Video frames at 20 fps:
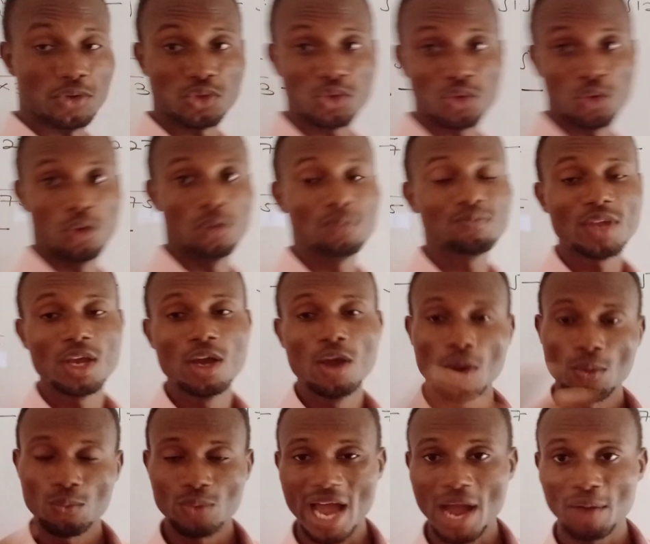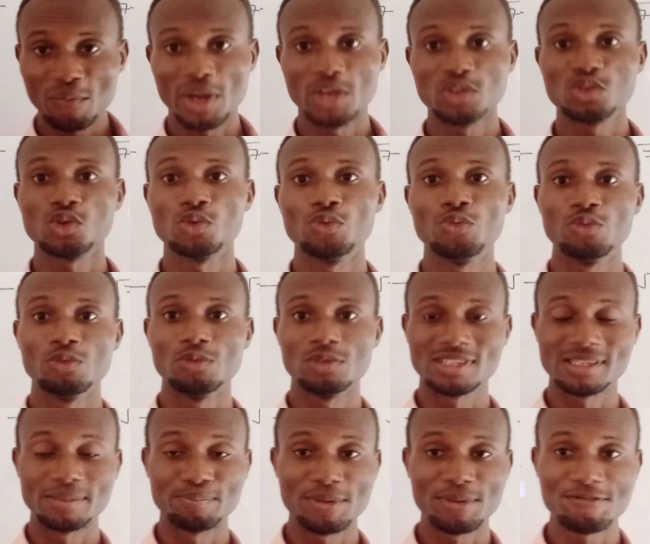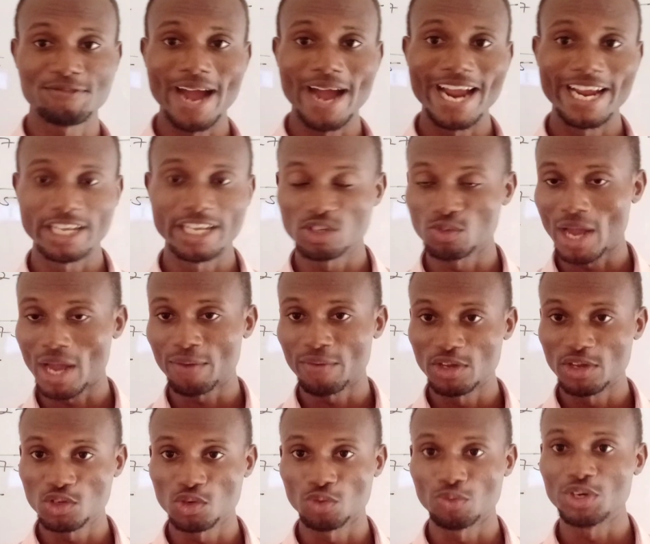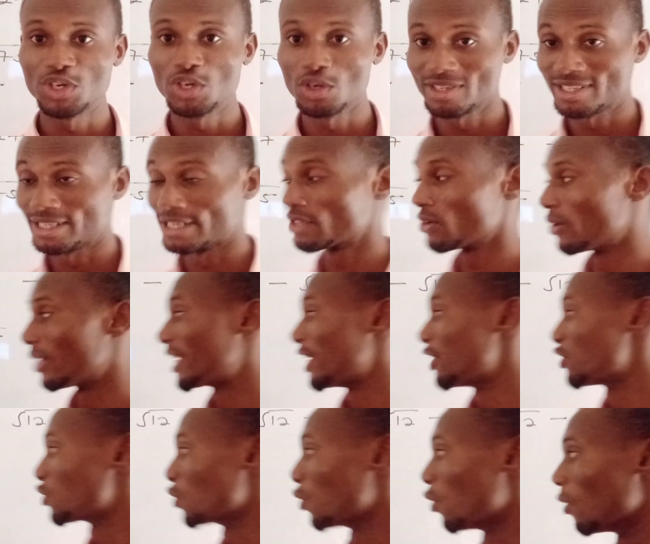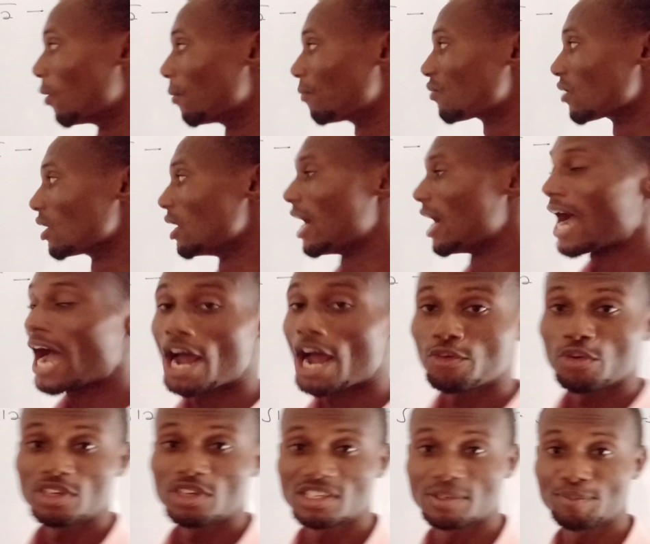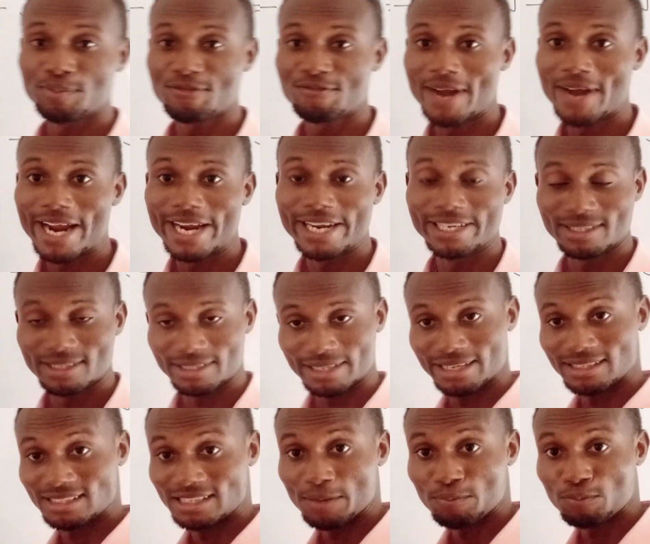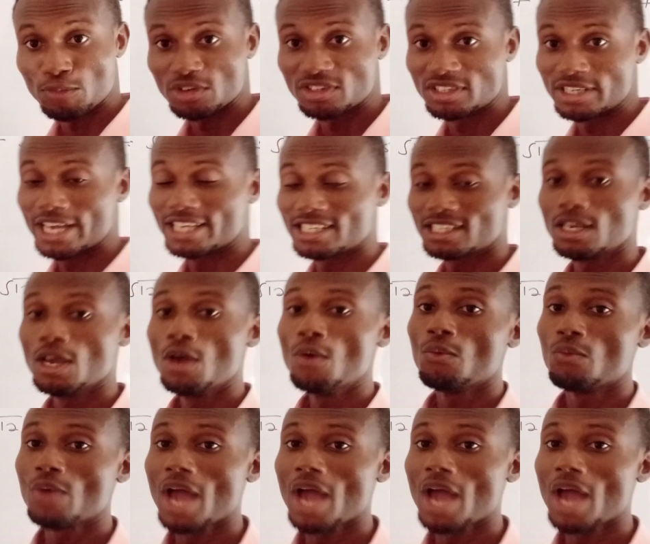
also, we are going to simplify it. We are going to reduce it. Okay, so how do we simplify it? The same process.